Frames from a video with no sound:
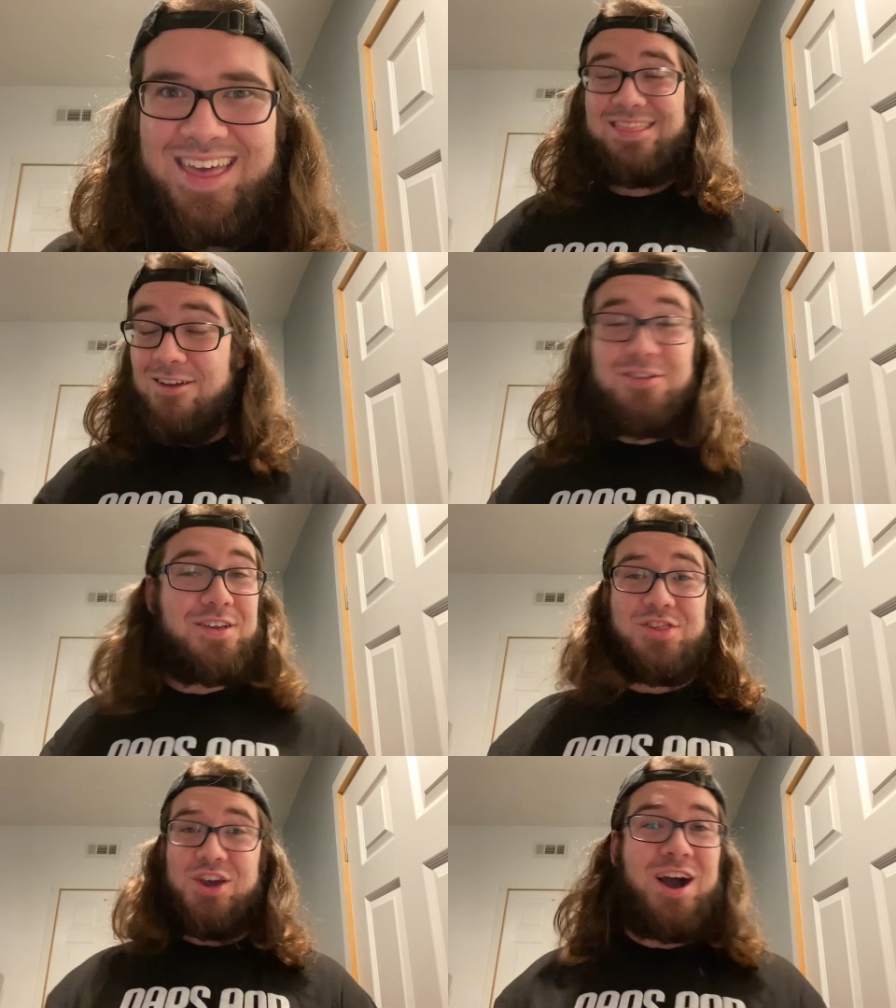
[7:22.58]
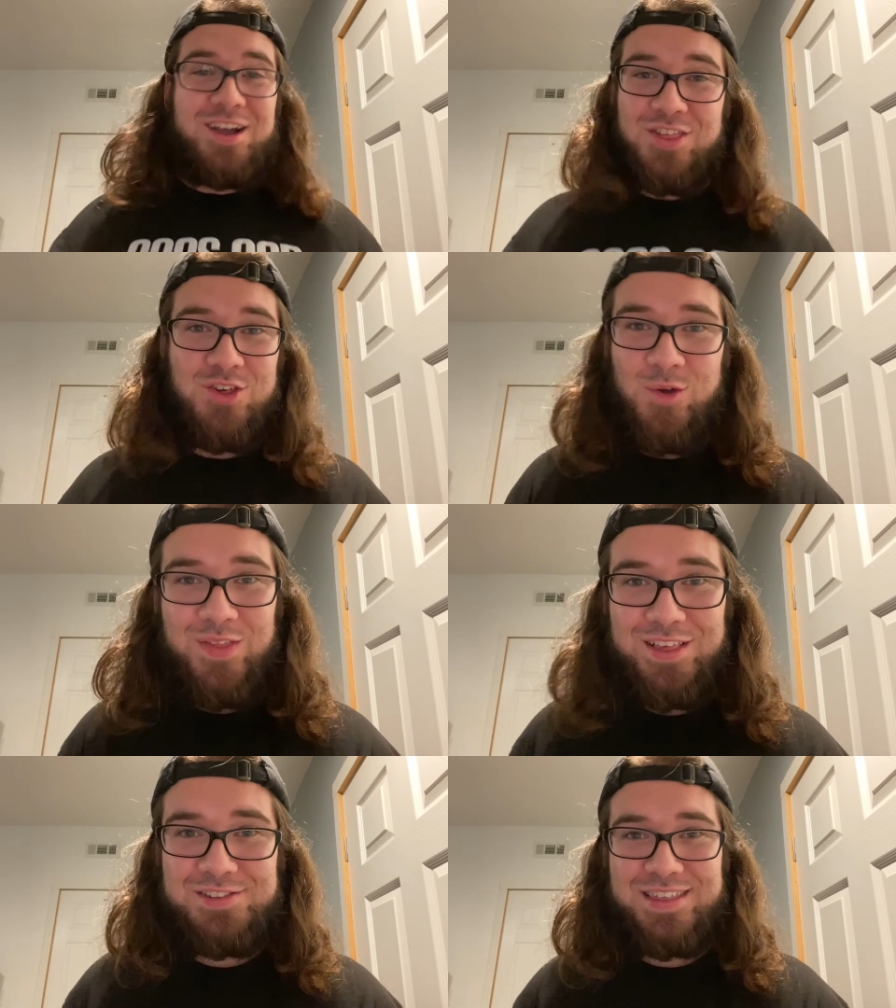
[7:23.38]
There's a Chunkachu in
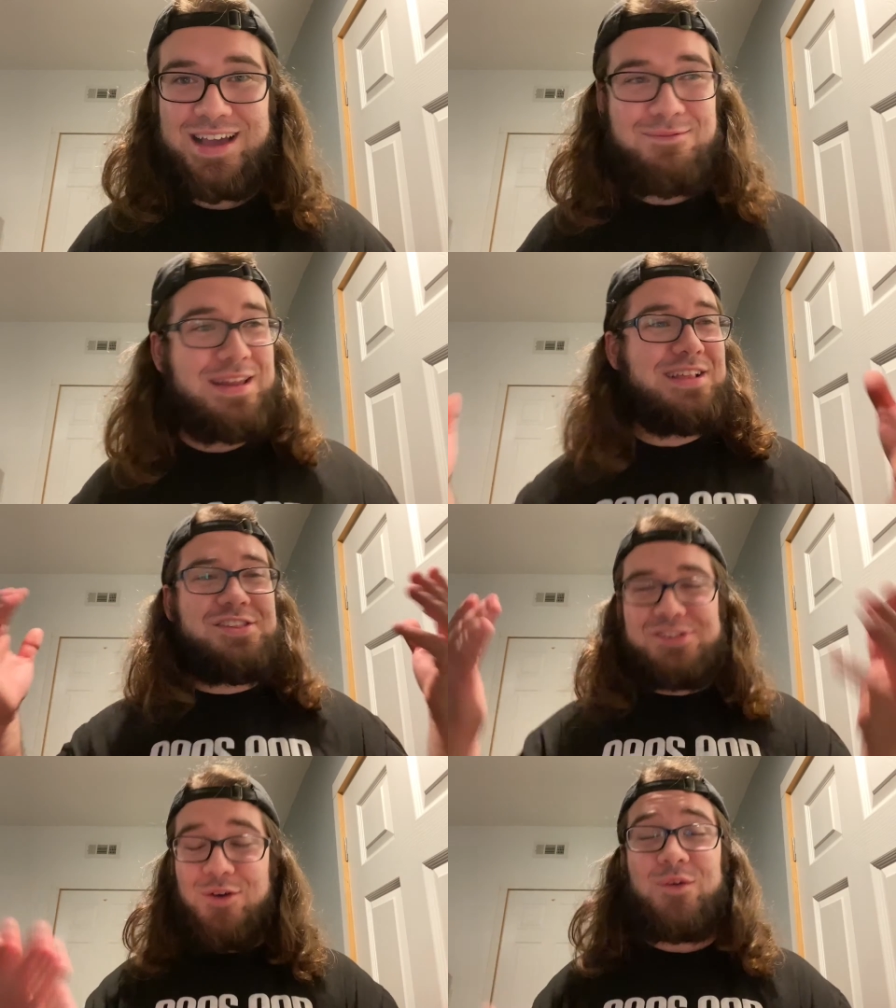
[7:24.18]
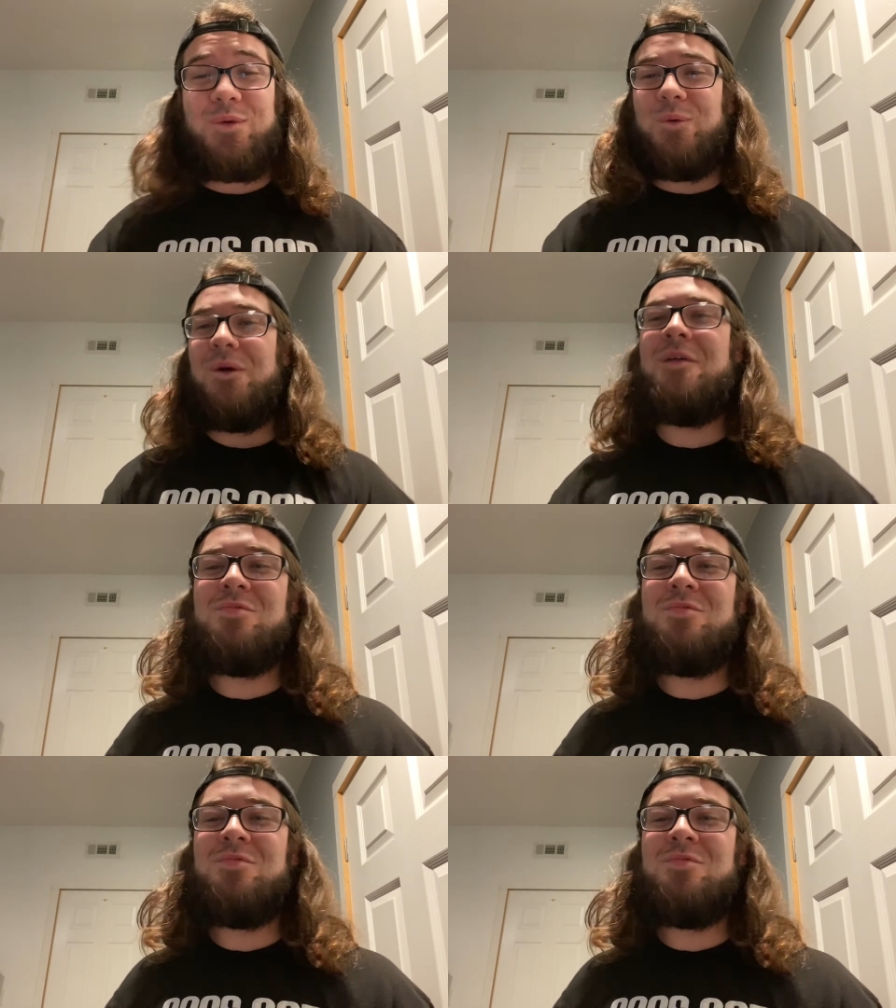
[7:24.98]
this thing. I mean, it's so cool.